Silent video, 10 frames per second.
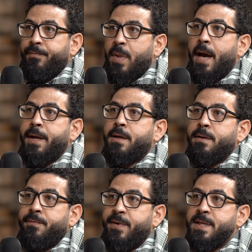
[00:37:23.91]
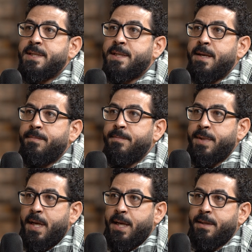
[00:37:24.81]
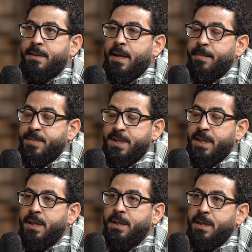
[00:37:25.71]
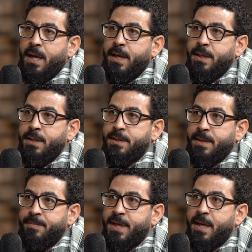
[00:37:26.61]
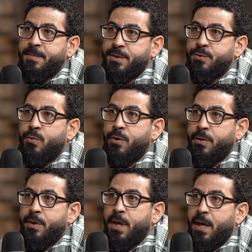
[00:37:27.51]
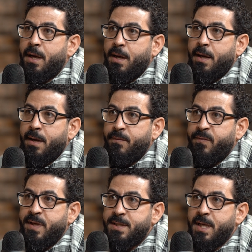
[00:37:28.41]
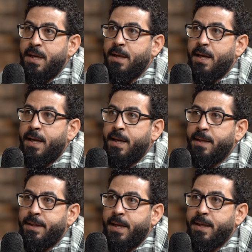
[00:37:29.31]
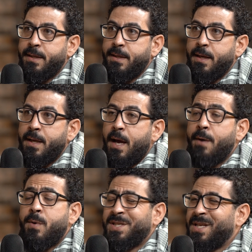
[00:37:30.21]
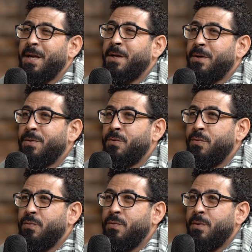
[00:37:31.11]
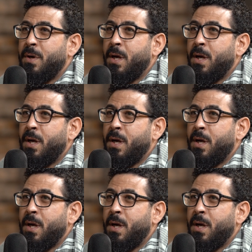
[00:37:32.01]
I convinced them that I'm Syrian. I need sometimes to work on a visa, and then I was trying to